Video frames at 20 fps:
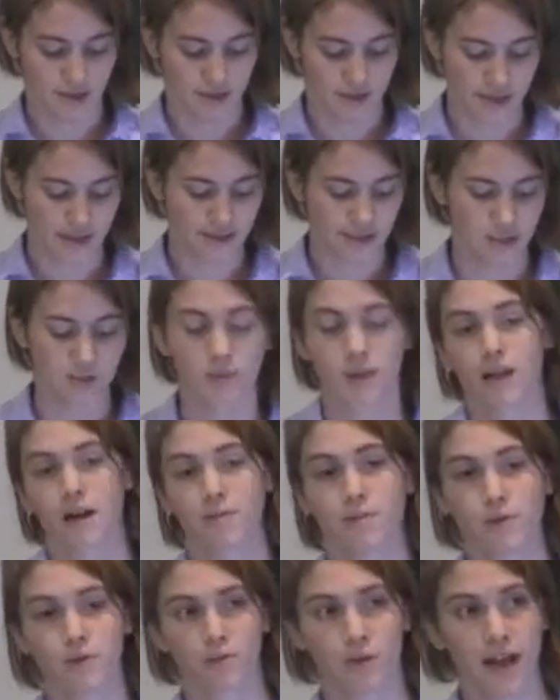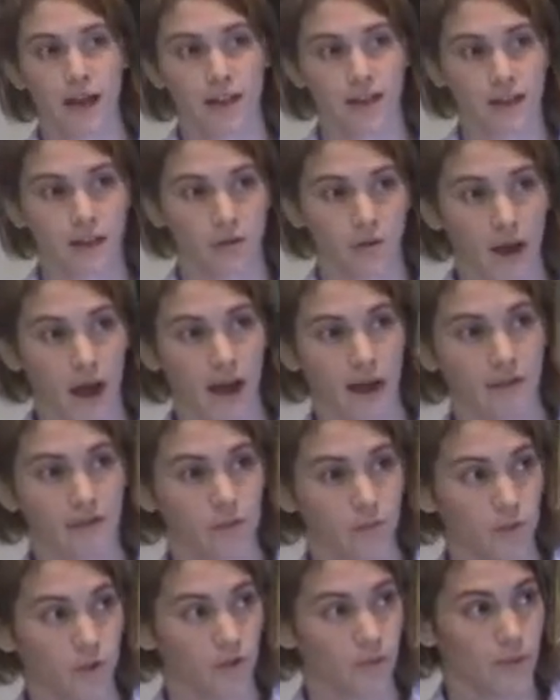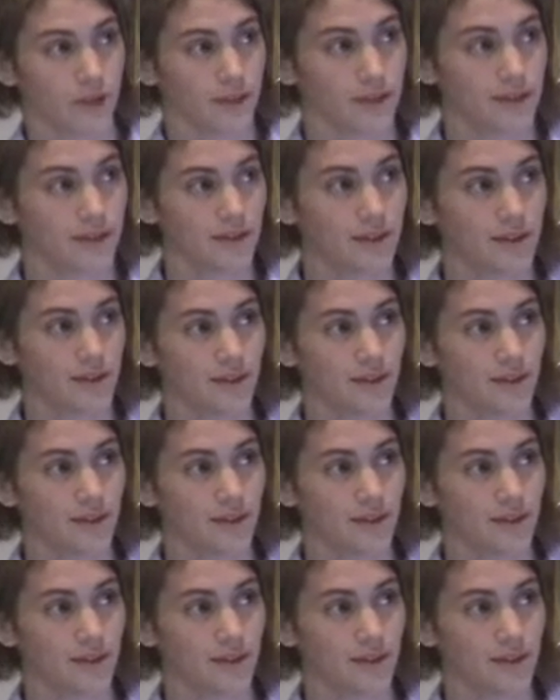This has become the rallying cry of the movement.